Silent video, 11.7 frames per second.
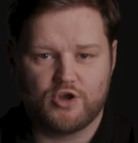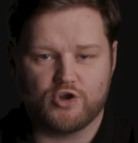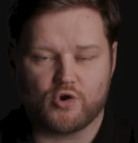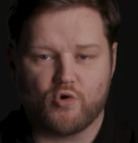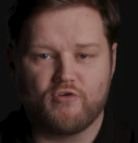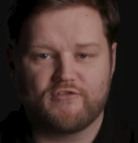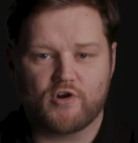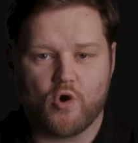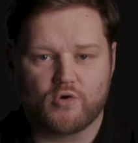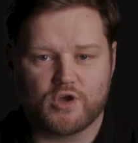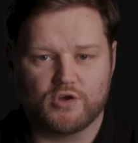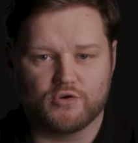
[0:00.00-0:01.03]
Your
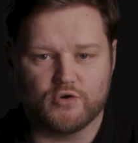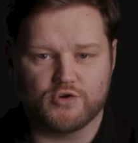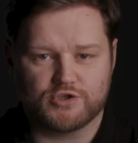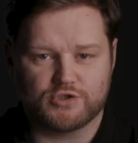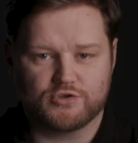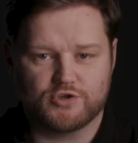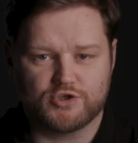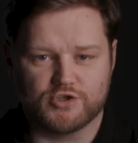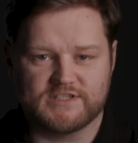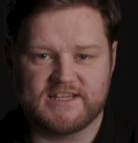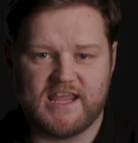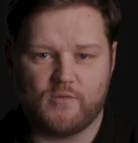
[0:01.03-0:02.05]
overall conclusion should
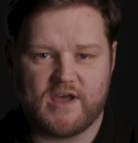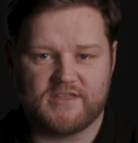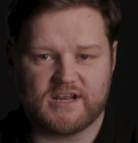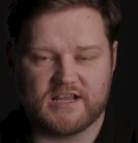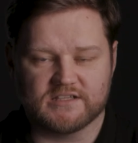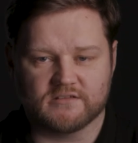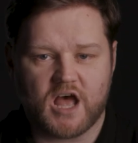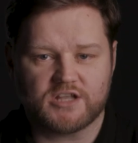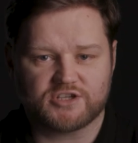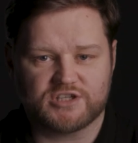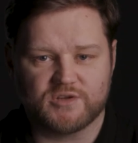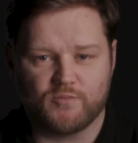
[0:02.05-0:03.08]
say whether it is
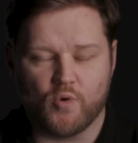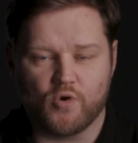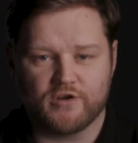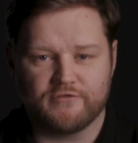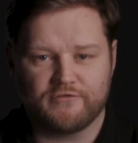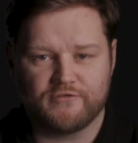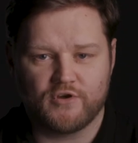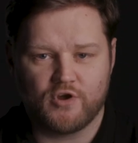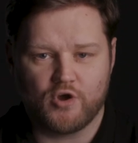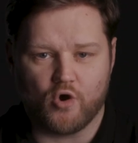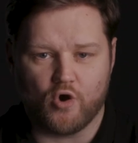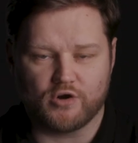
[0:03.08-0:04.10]
largely supportive
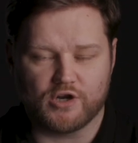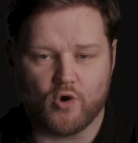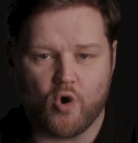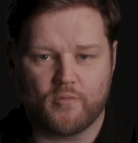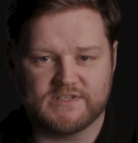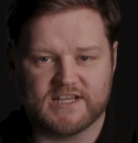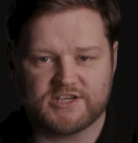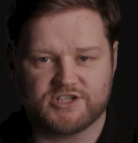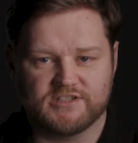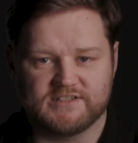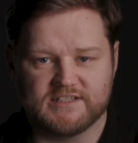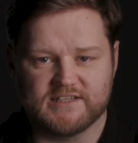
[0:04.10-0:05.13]
or in
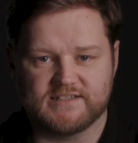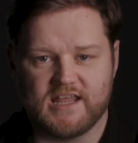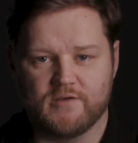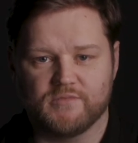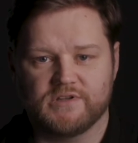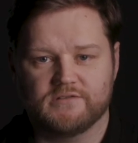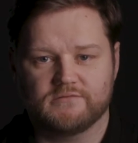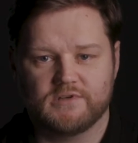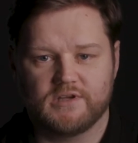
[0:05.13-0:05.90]
opposition to the statement,